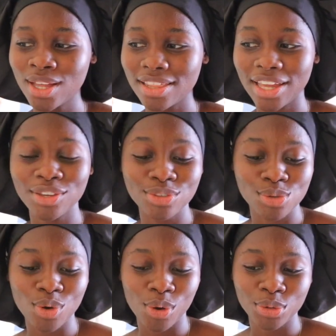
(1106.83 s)
thank you
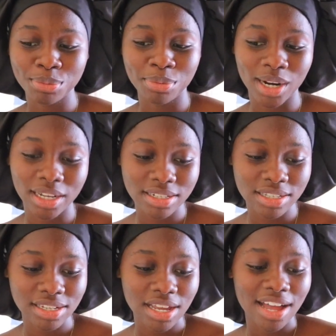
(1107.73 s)
to all the
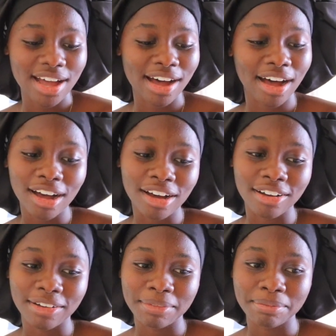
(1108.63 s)
brands
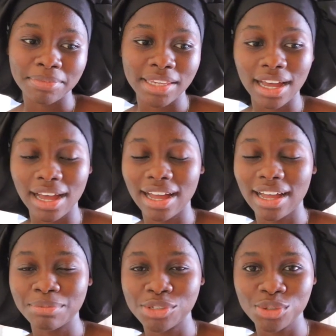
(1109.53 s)
um,
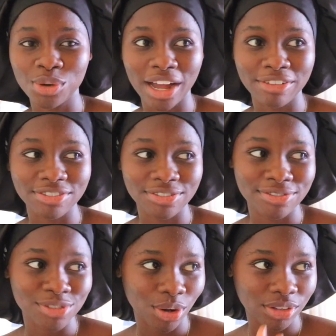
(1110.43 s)
yeah I'm sure I've
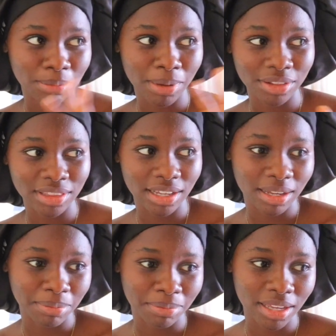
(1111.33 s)
talked about
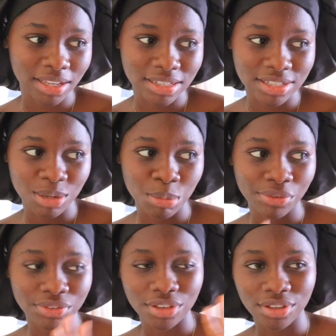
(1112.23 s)
them in some
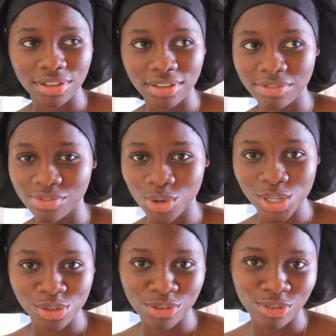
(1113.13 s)
of the
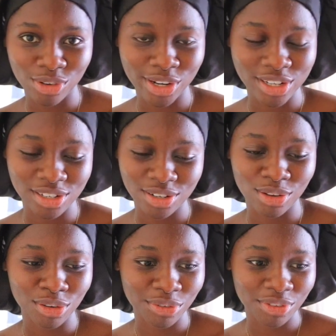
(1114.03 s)
voiceovers and
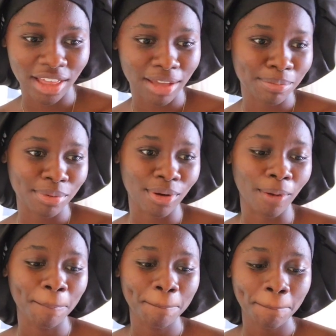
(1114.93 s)
all of that but
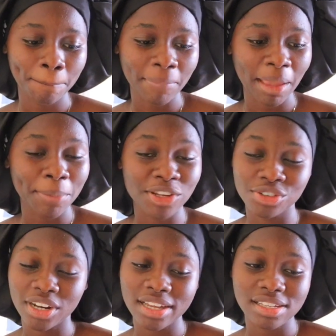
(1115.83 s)

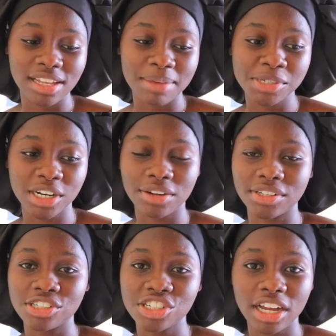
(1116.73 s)
patronize them, check out
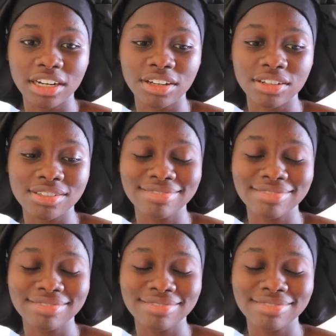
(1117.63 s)
their channels,